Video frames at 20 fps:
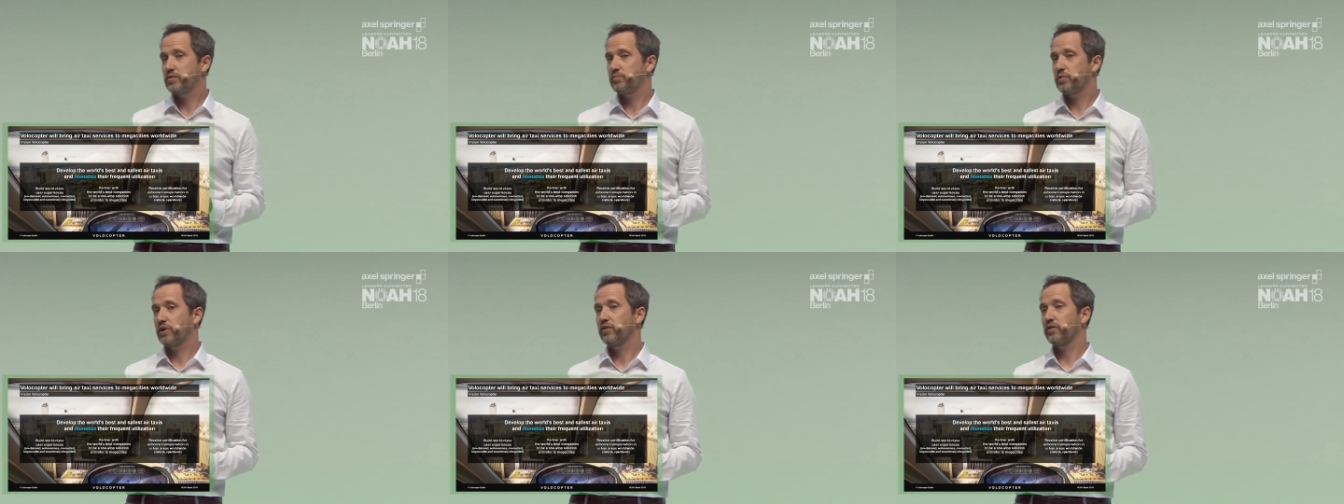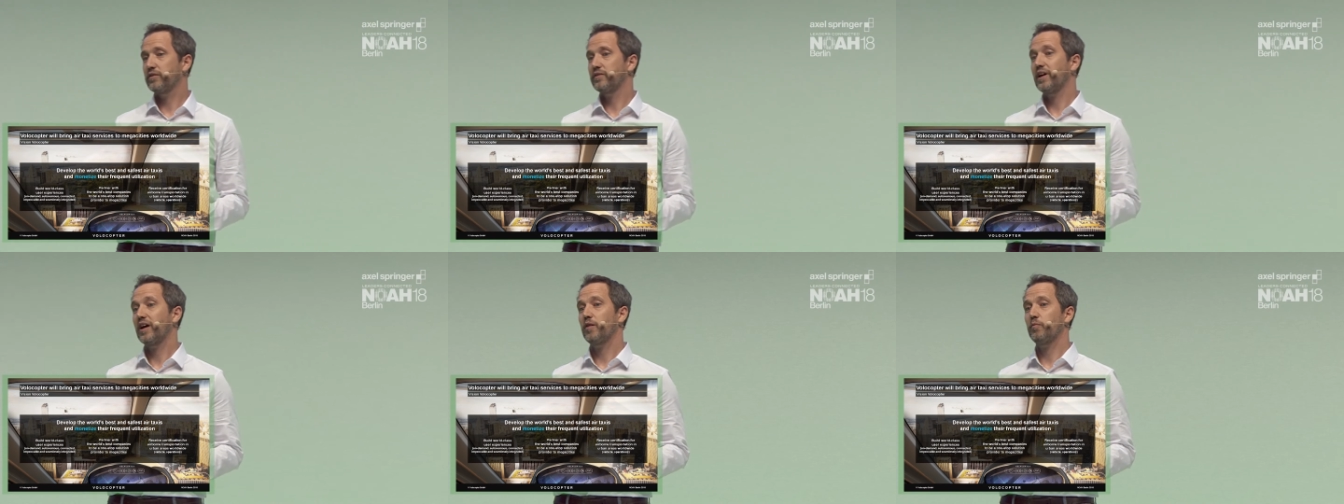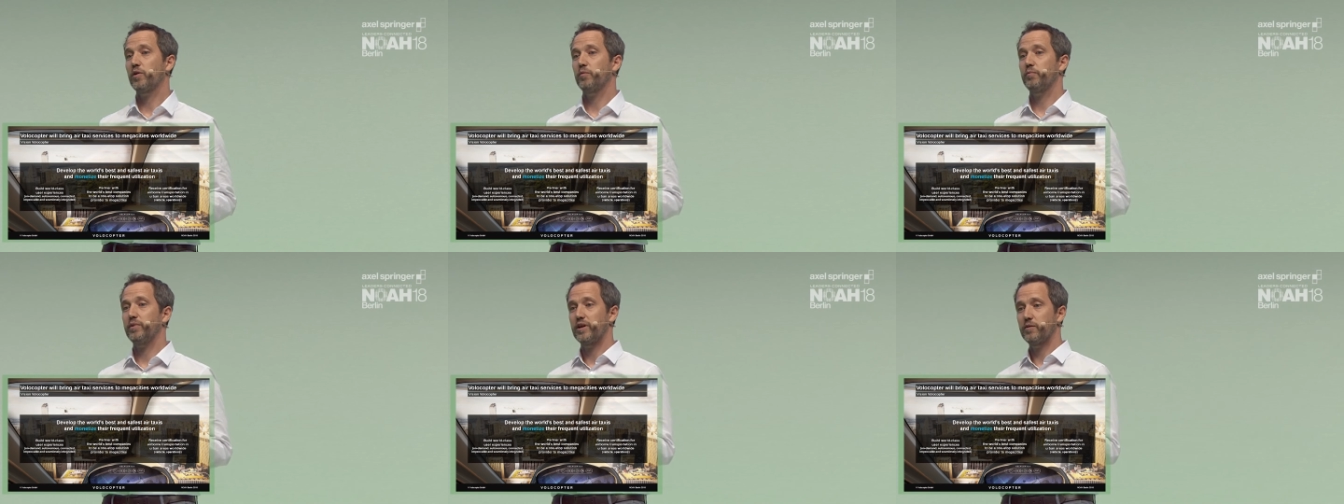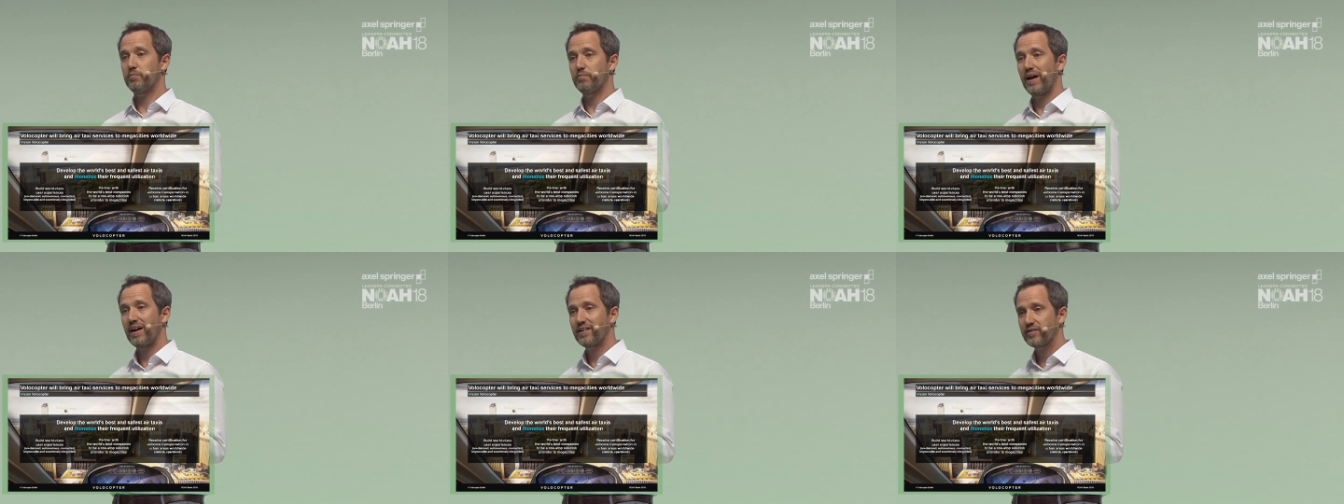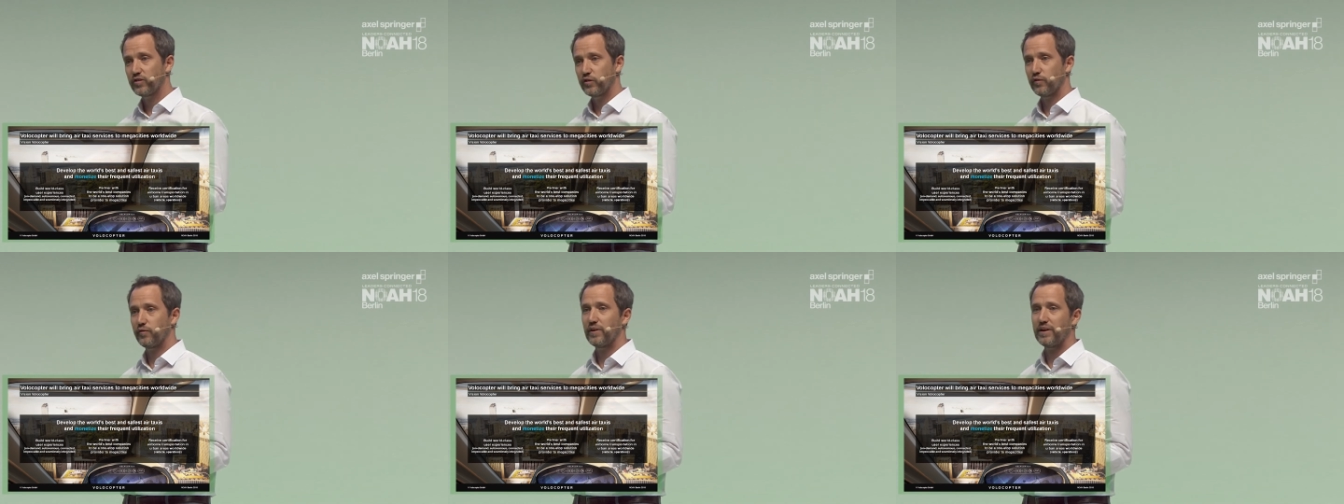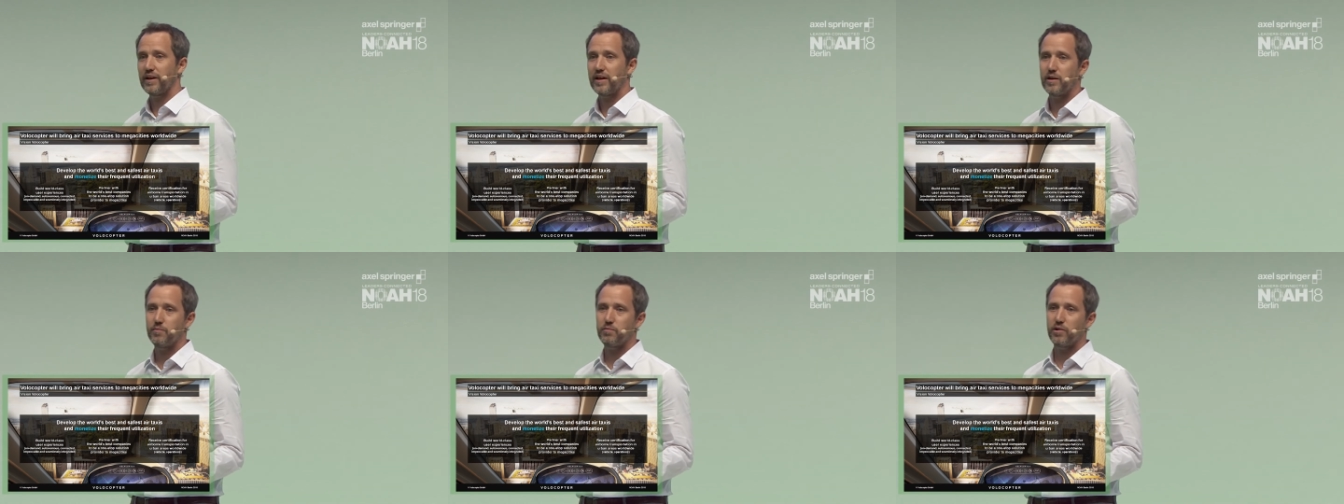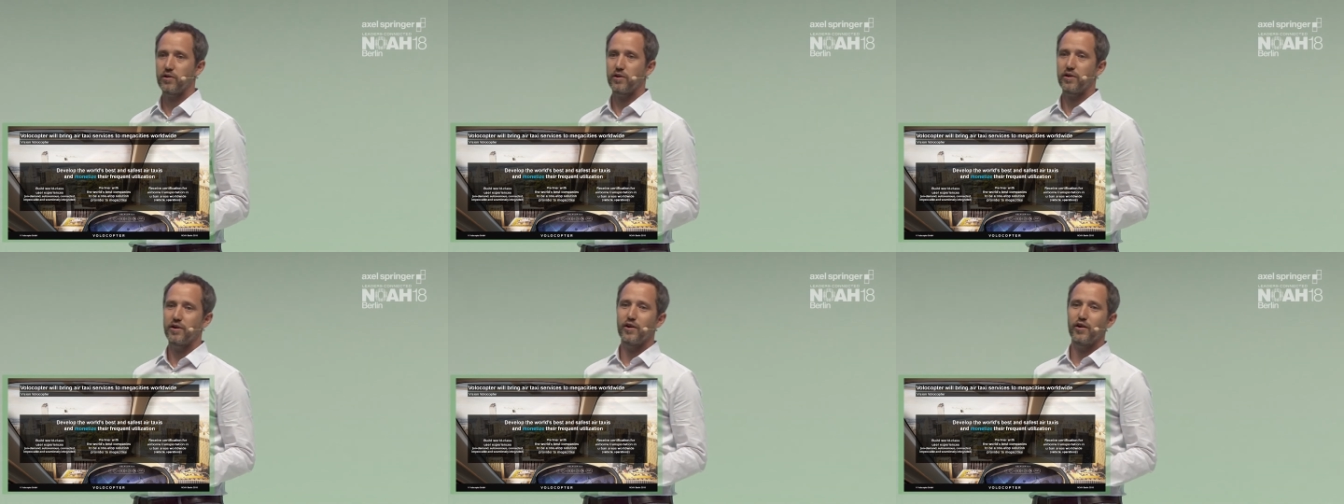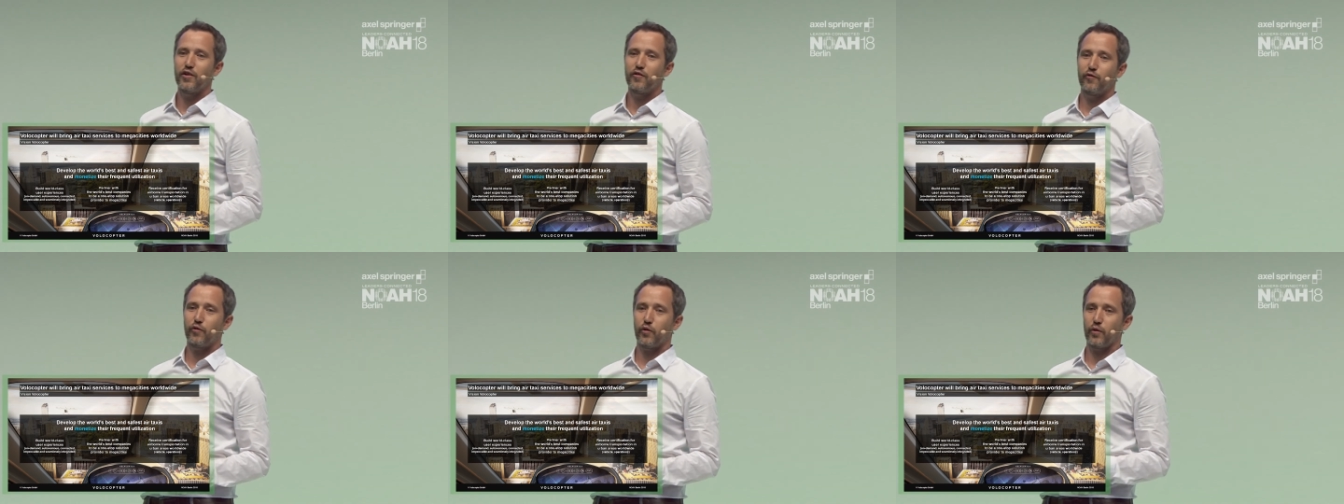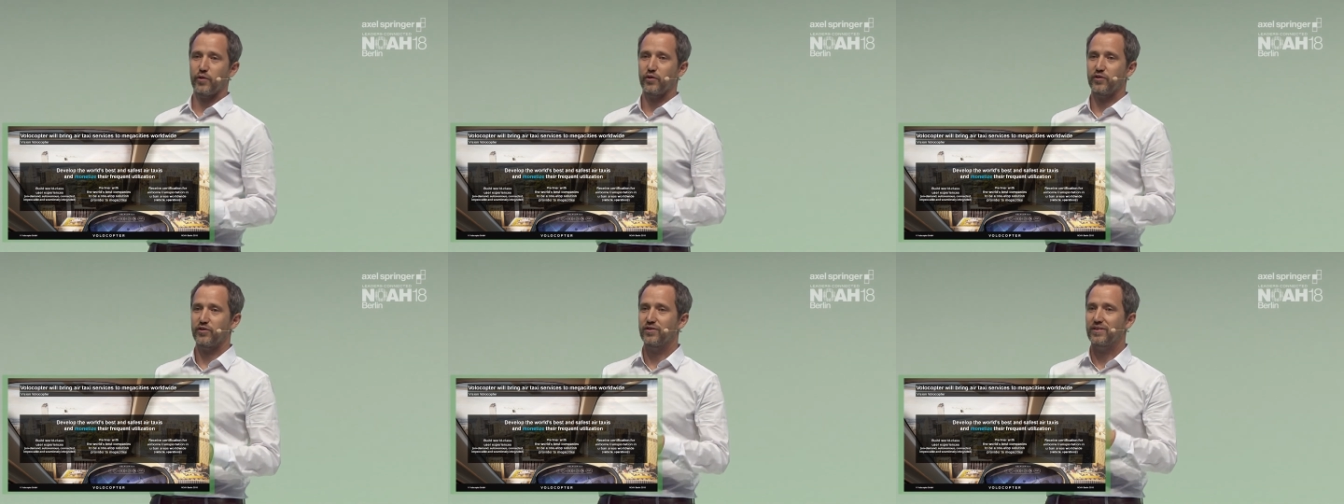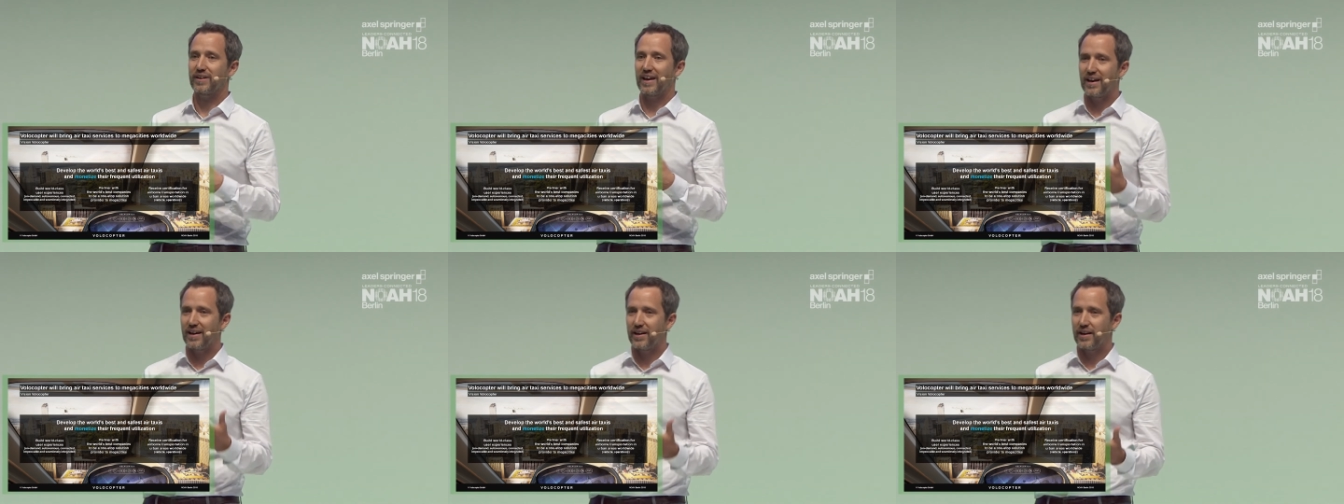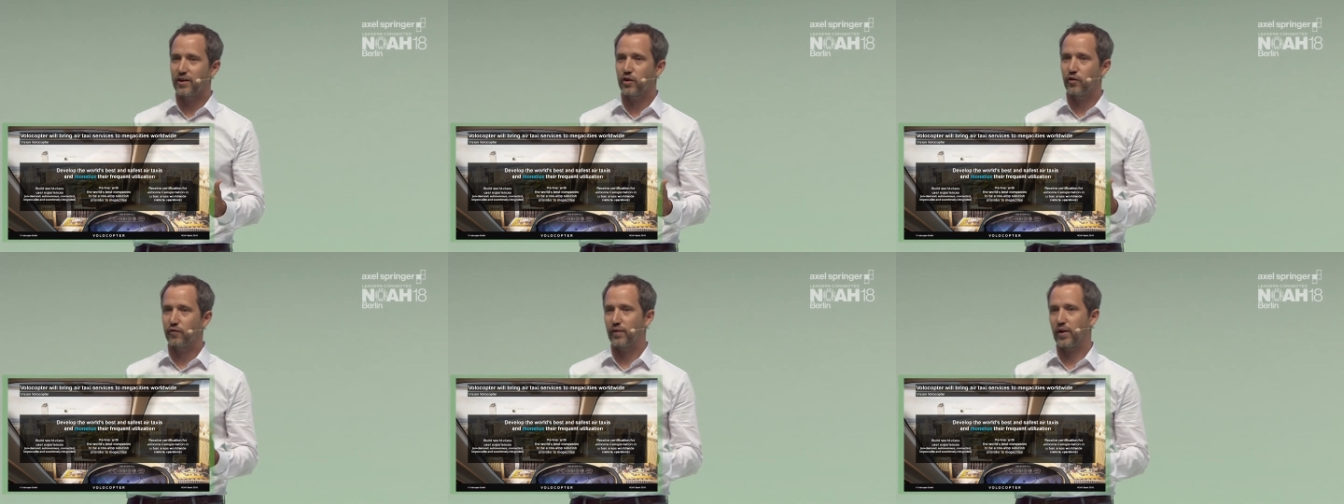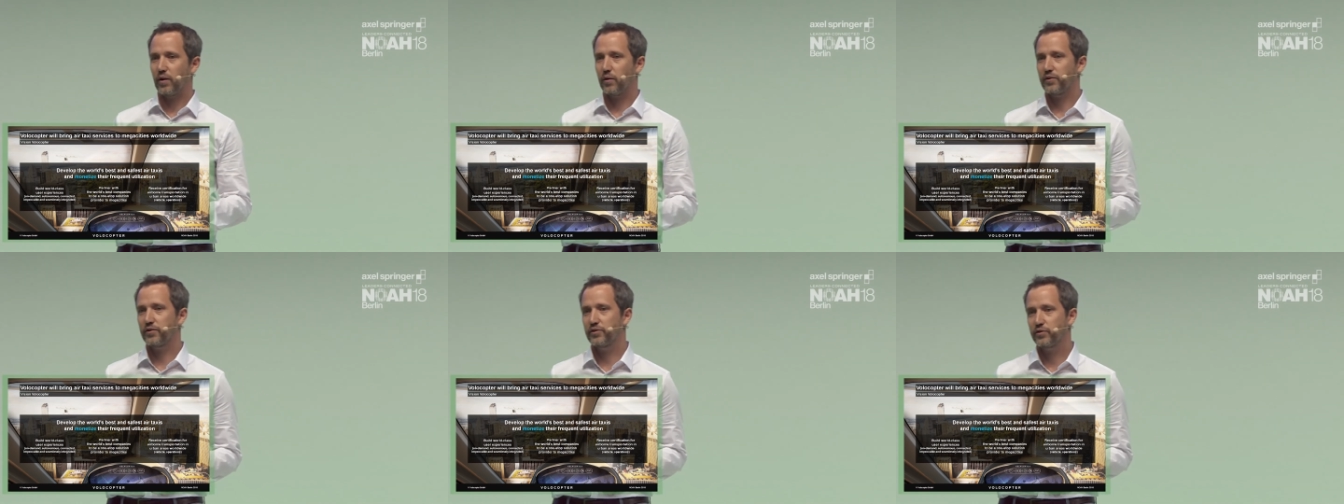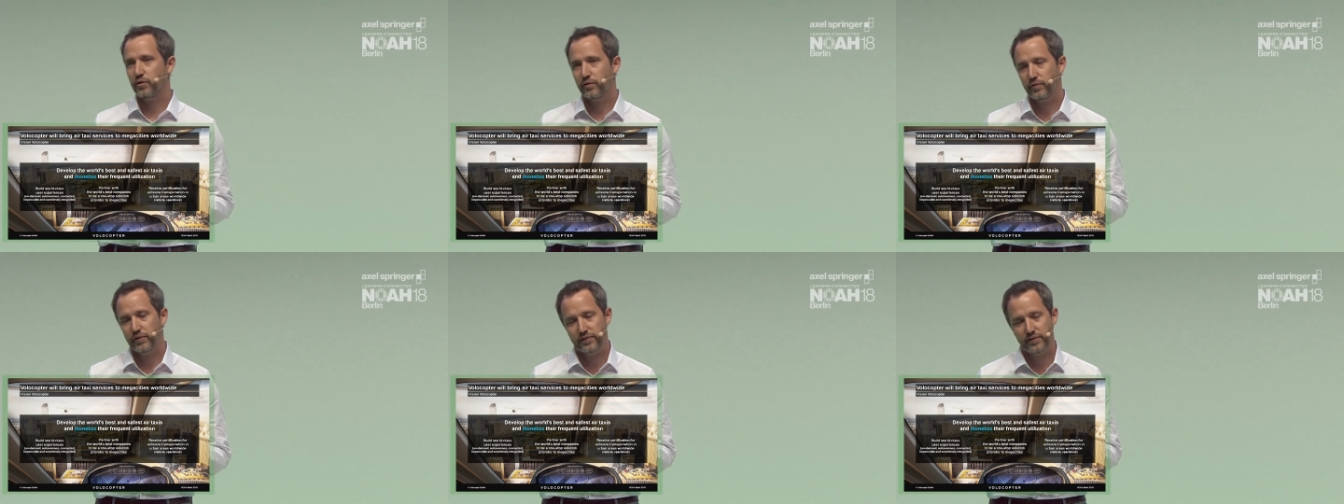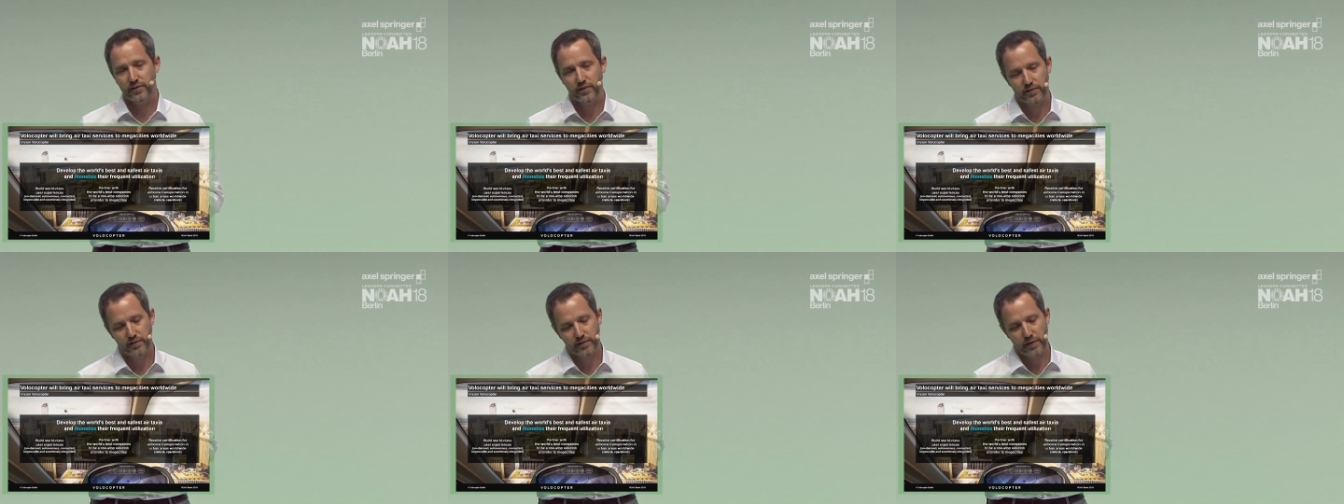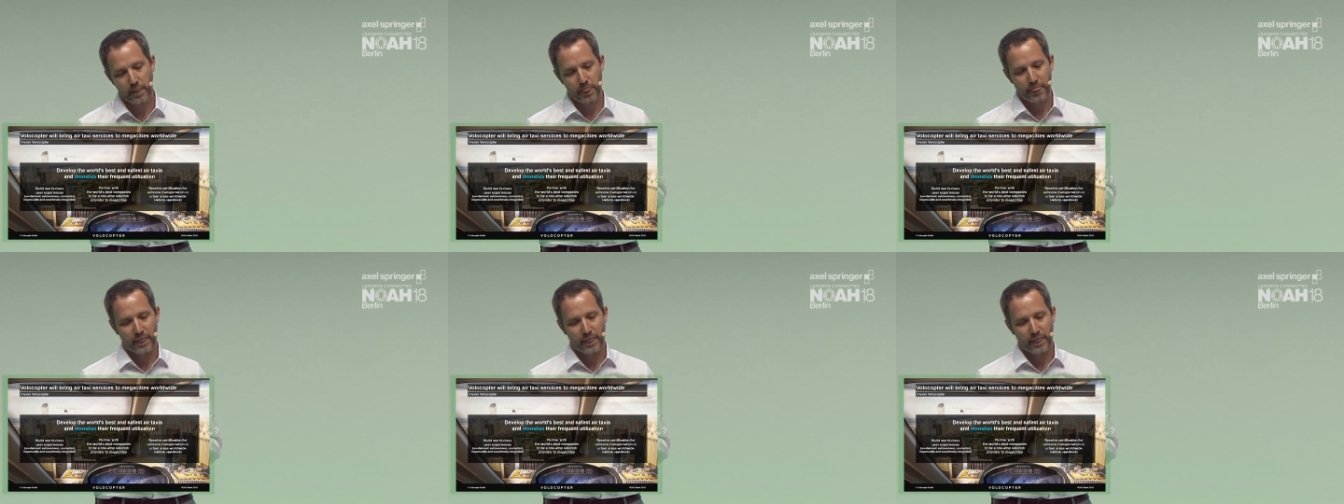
because that will be a massive enabler for the scaling of our services,